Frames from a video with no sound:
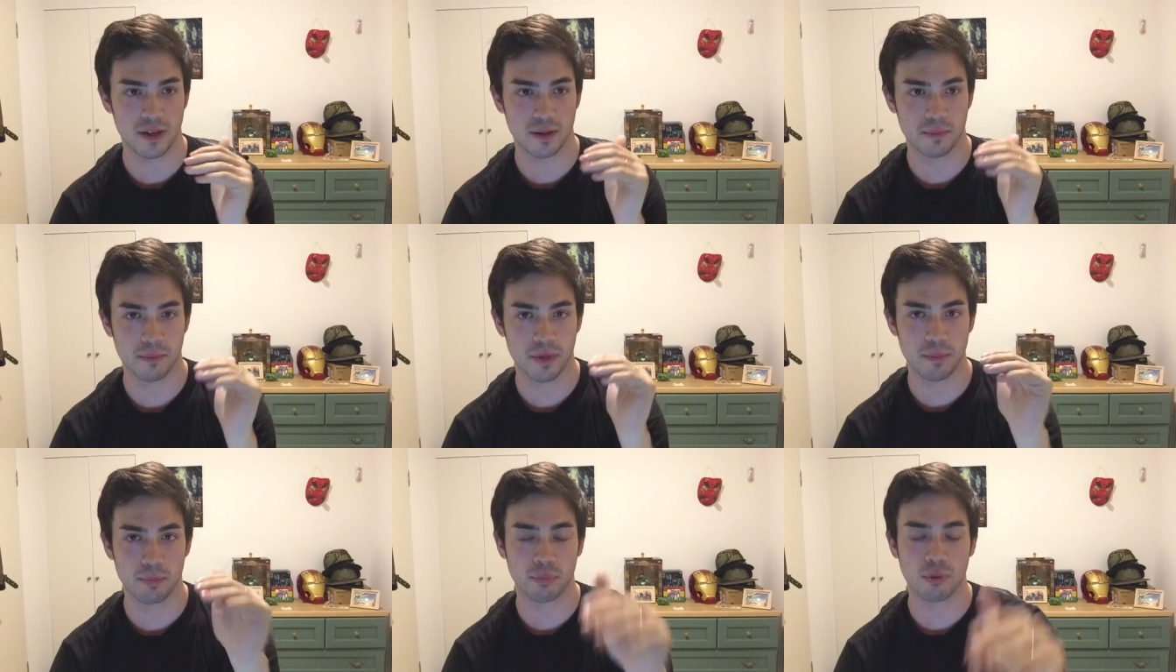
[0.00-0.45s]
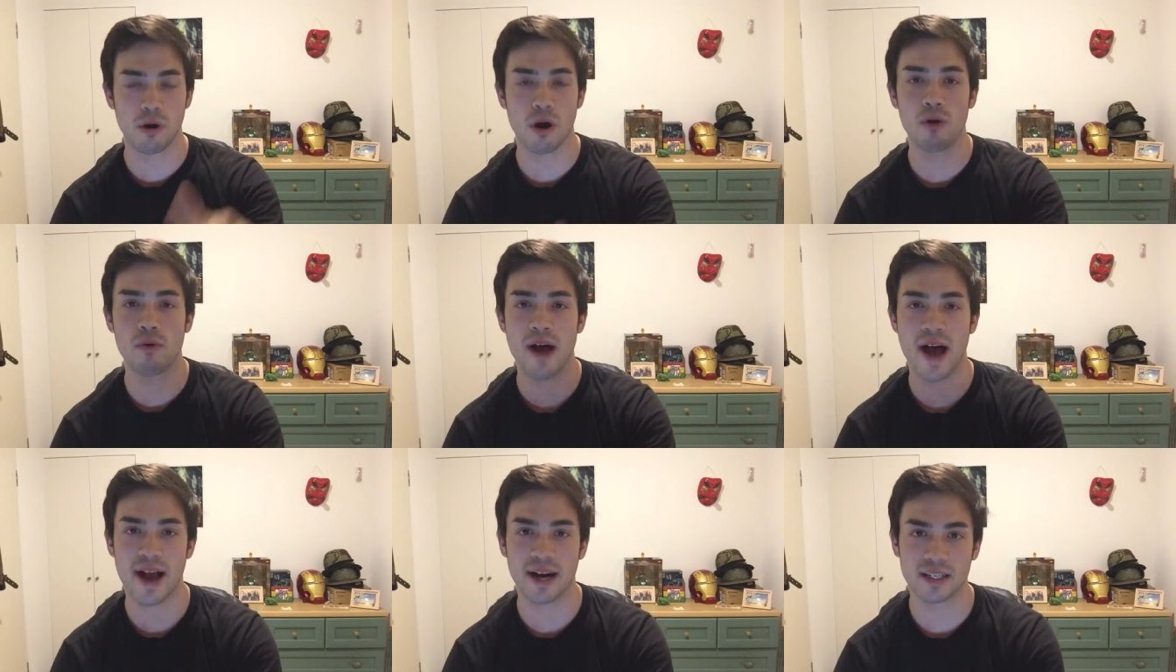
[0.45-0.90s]
like be
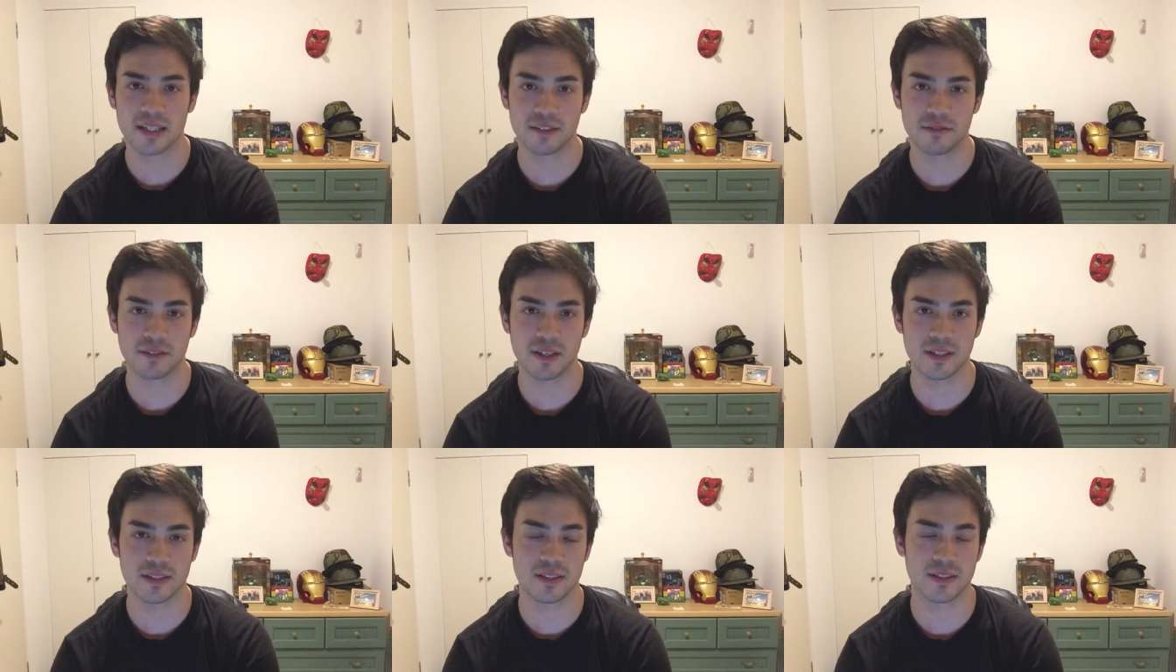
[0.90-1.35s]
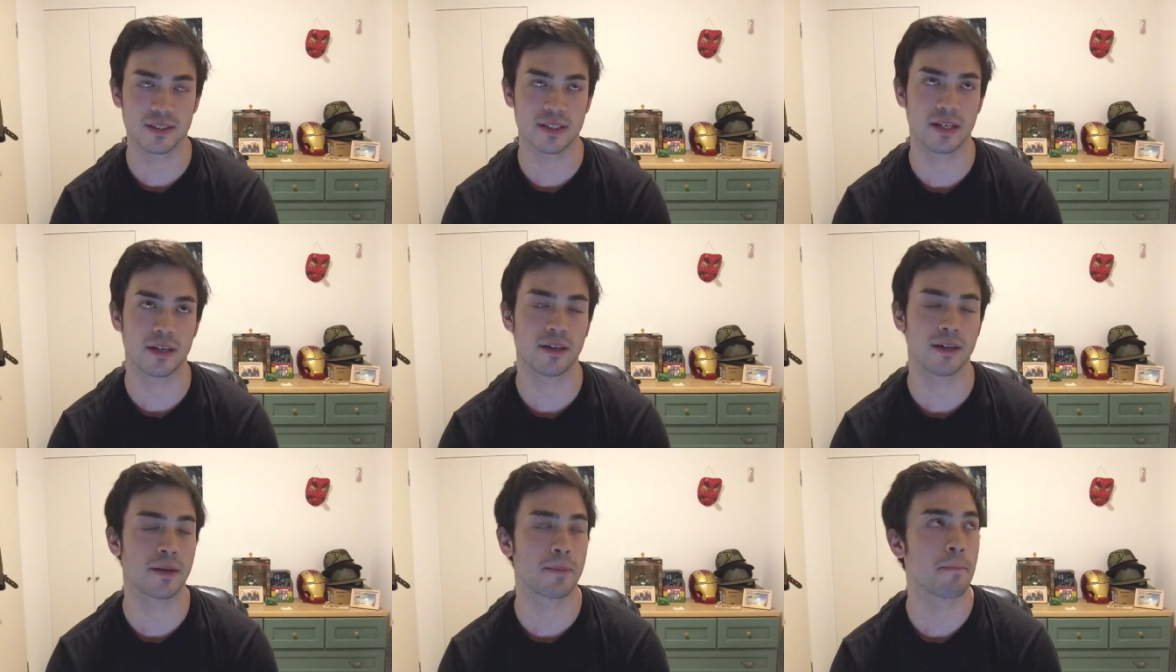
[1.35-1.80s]
proactive
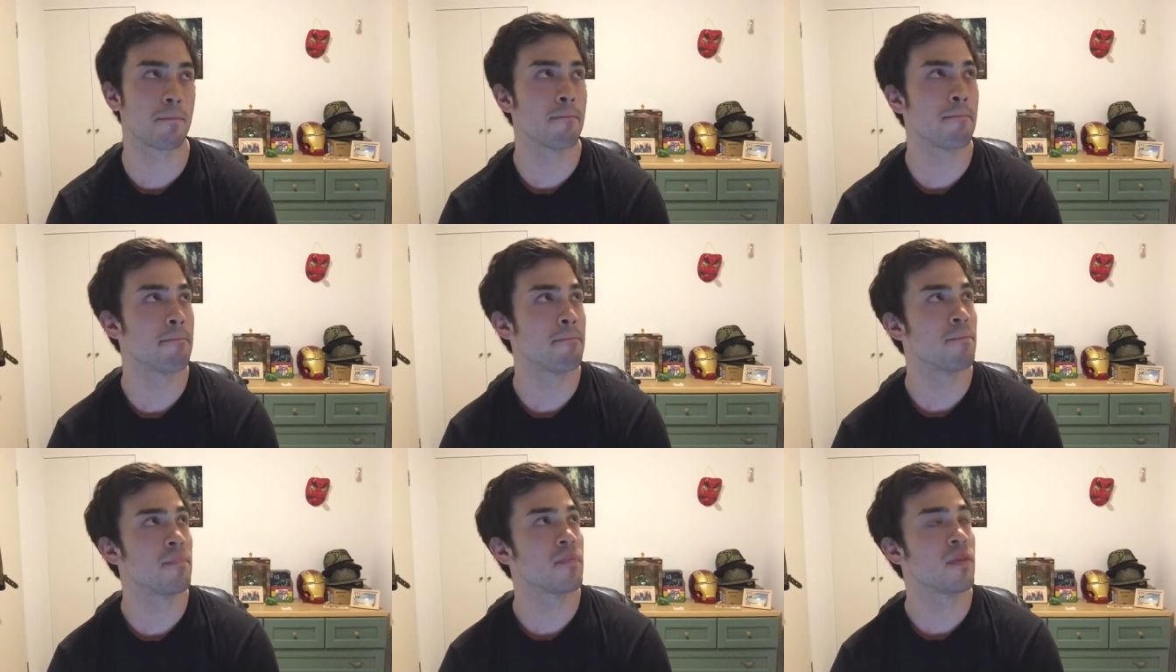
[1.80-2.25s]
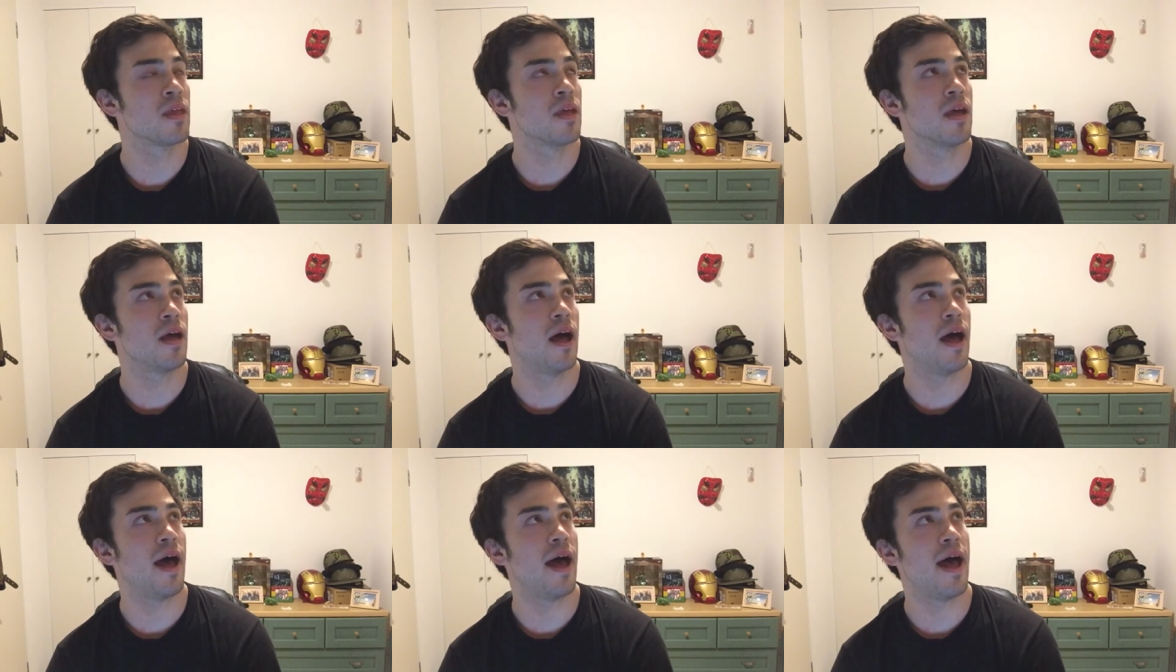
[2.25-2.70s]
necessarily.
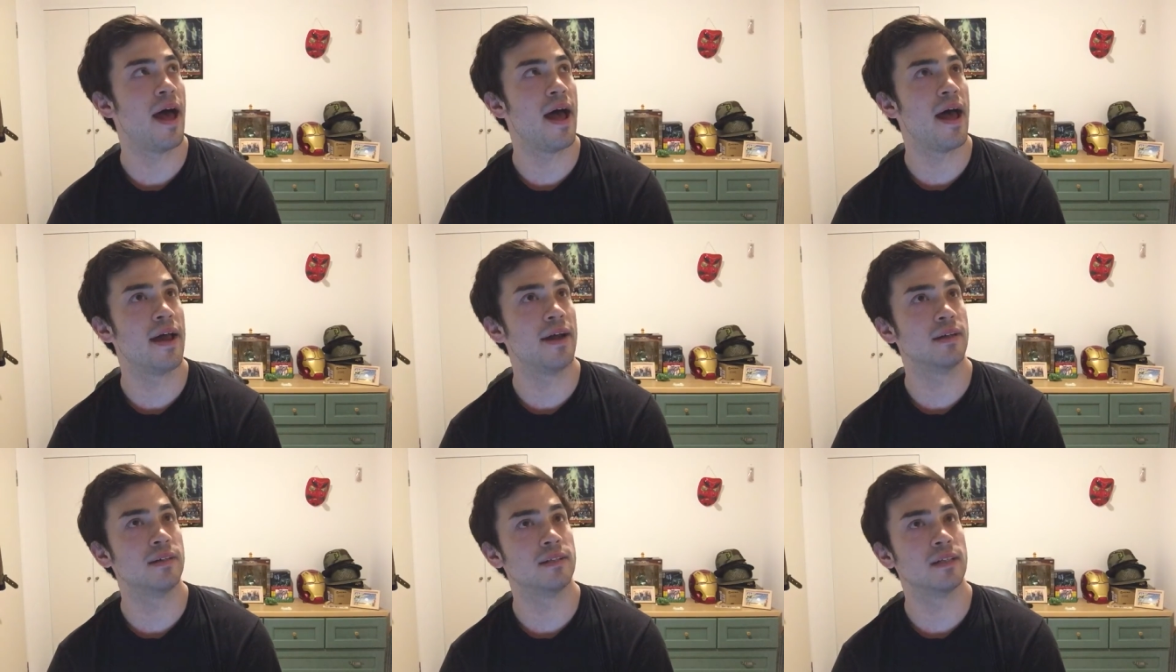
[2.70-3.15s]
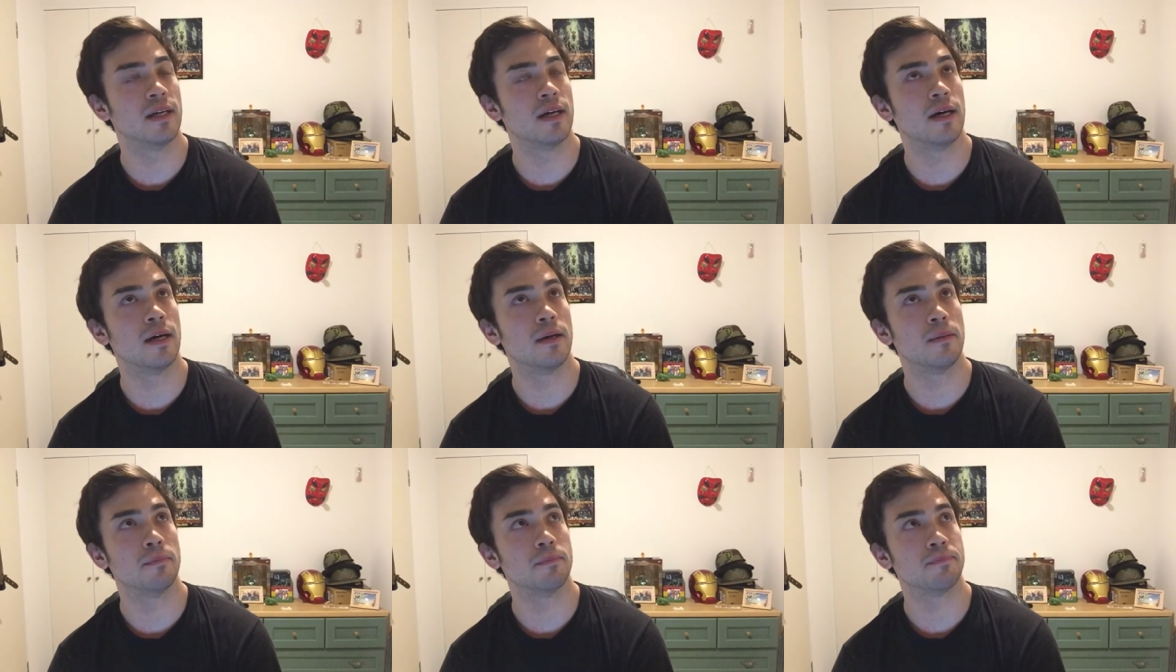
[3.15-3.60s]
And
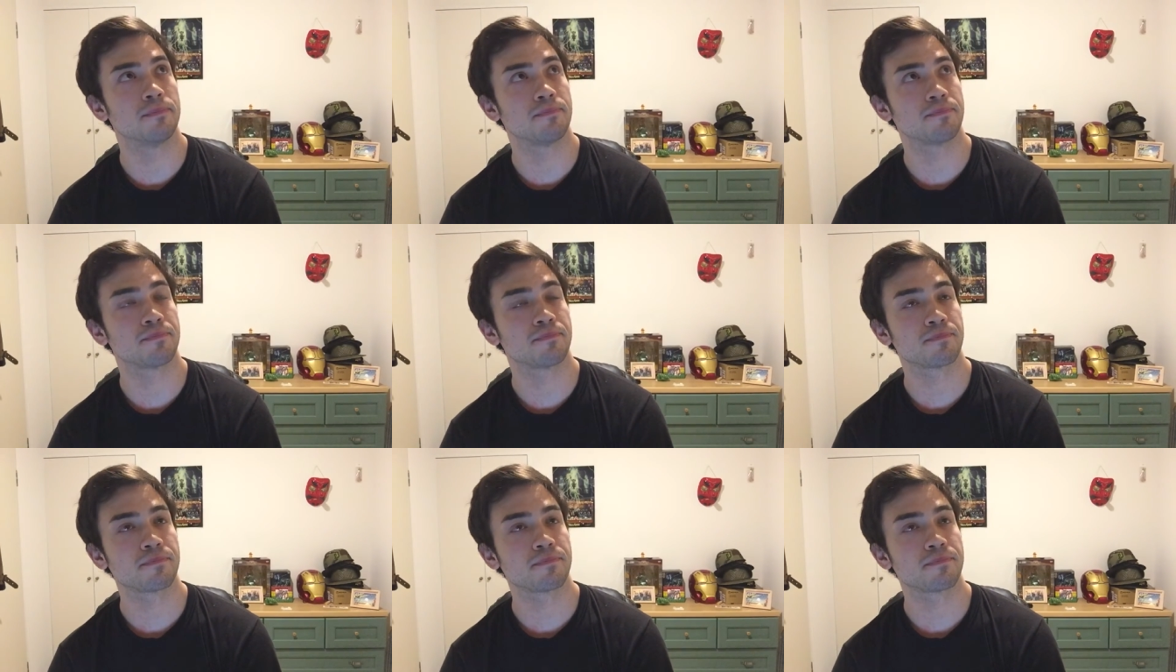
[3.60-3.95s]
um,